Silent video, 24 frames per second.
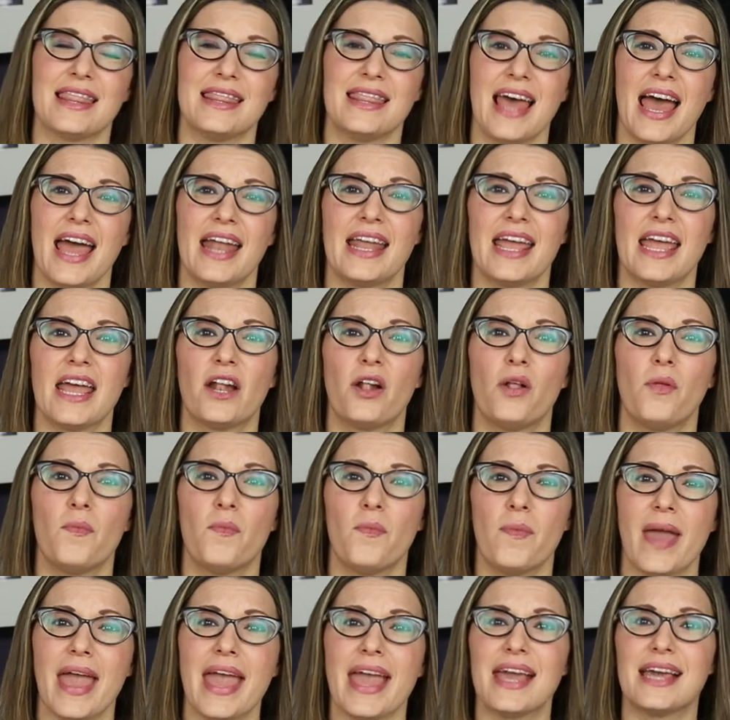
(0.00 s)
then it'll
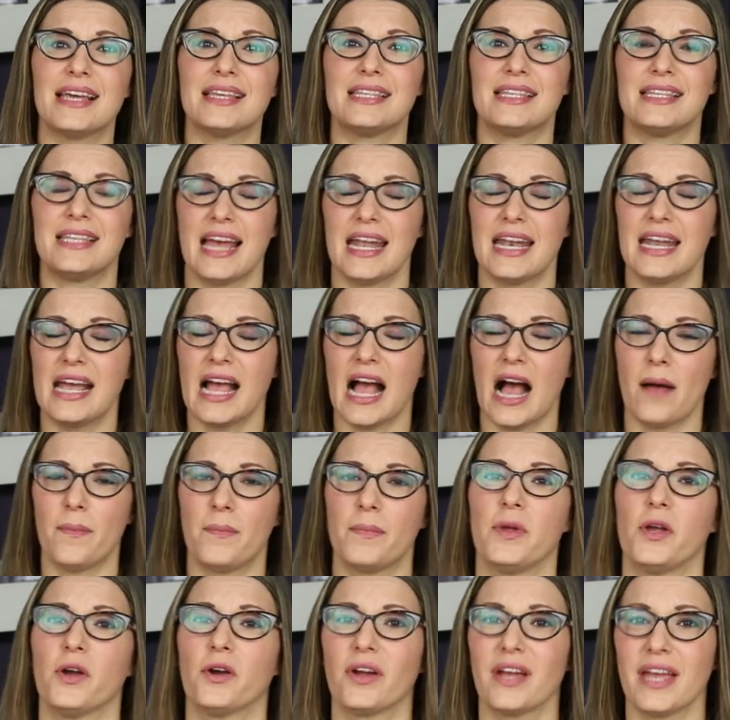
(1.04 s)
make setting
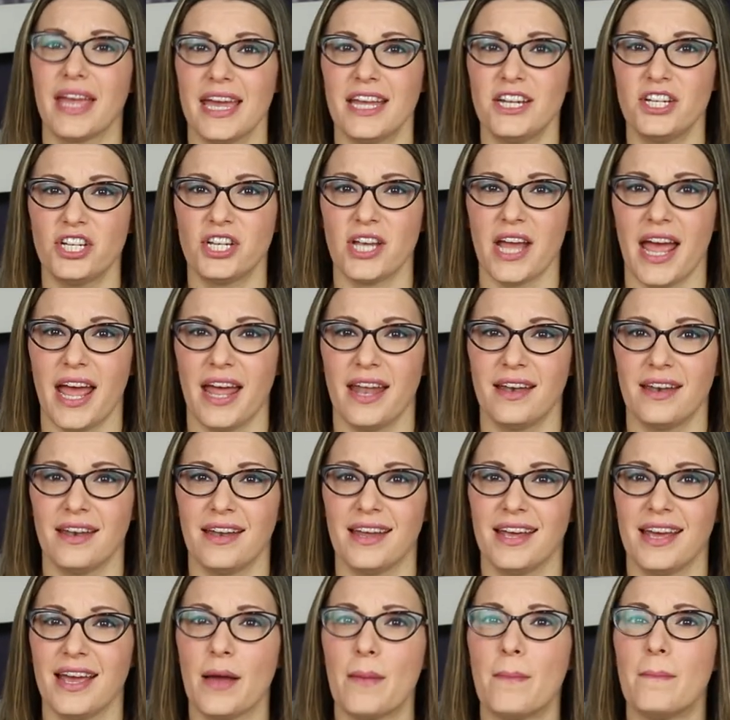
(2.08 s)
up your kitchen
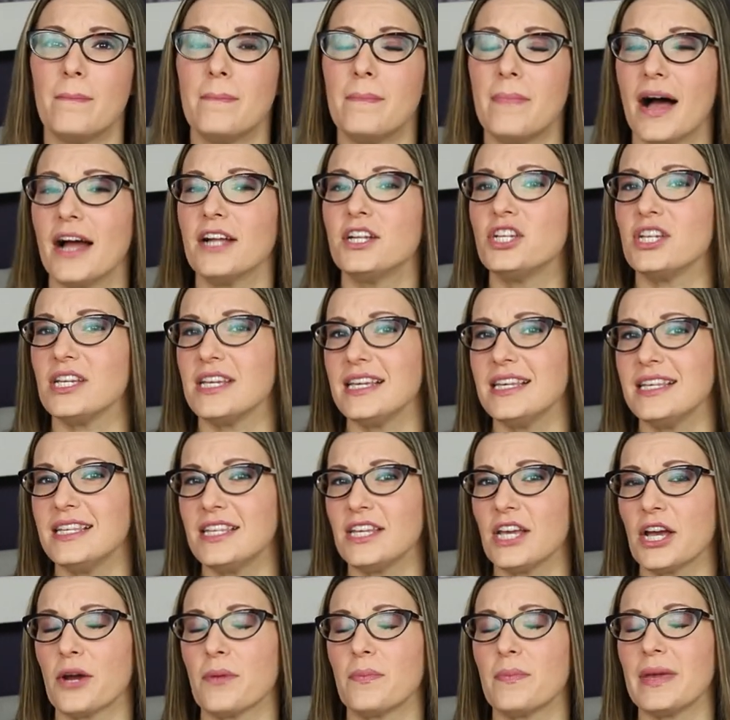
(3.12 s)
much
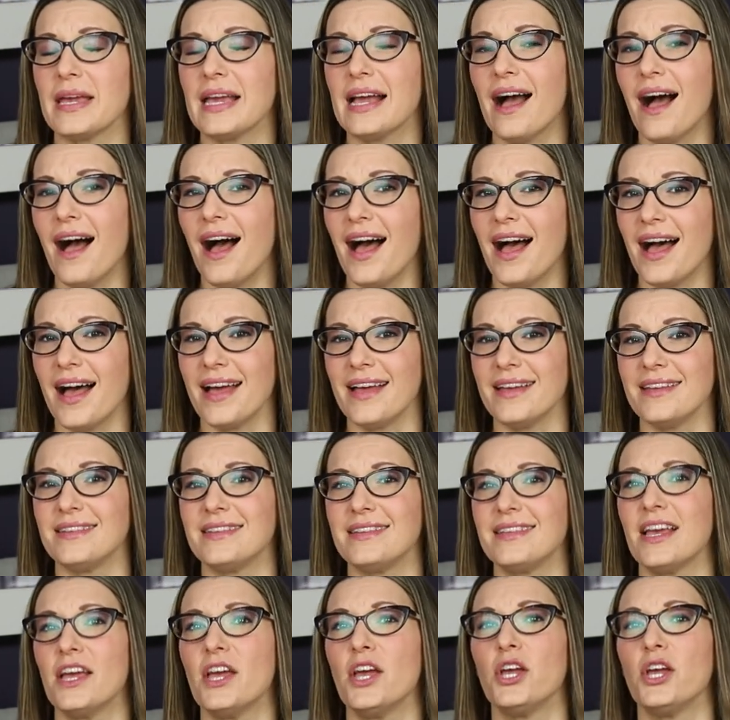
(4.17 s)
easier because